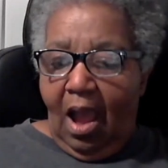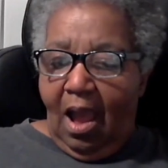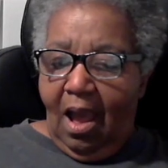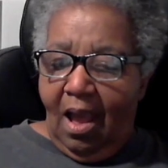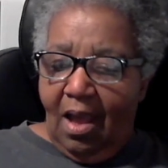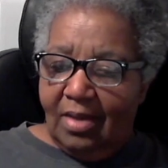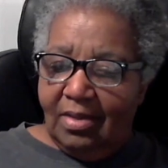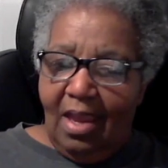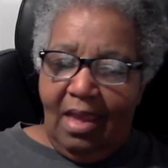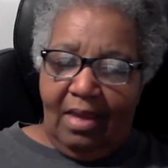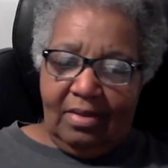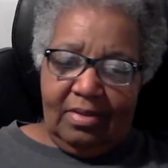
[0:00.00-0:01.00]
Ah,
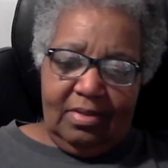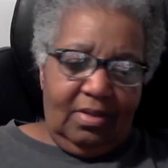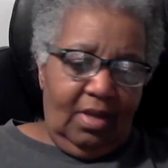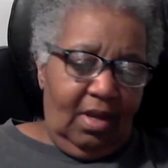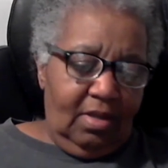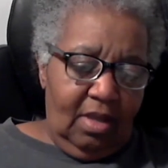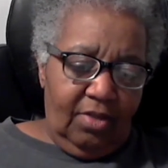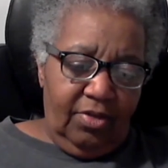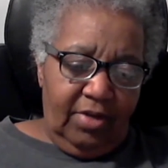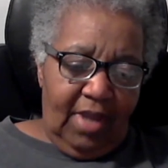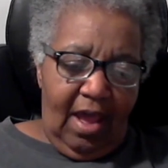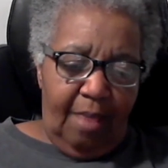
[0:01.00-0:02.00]
yes,
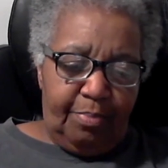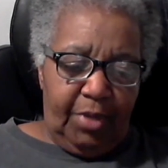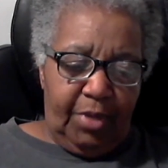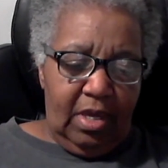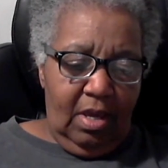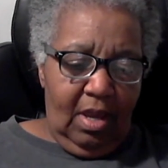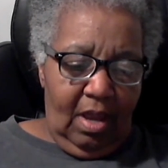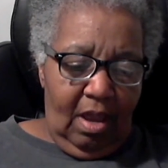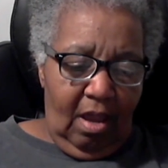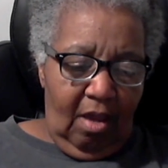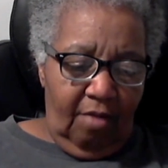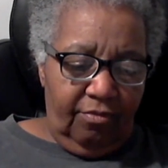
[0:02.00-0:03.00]
another copy
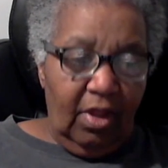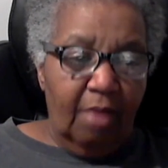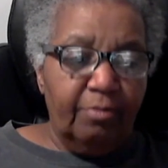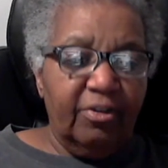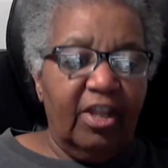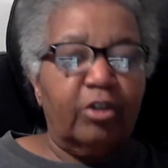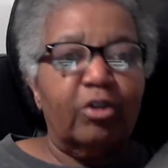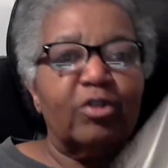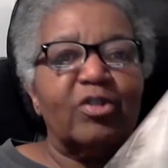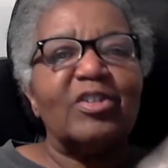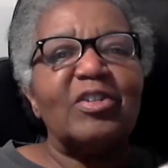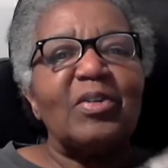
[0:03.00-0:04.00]
of Love
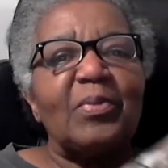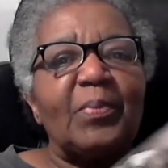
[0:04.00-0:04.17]
Letters.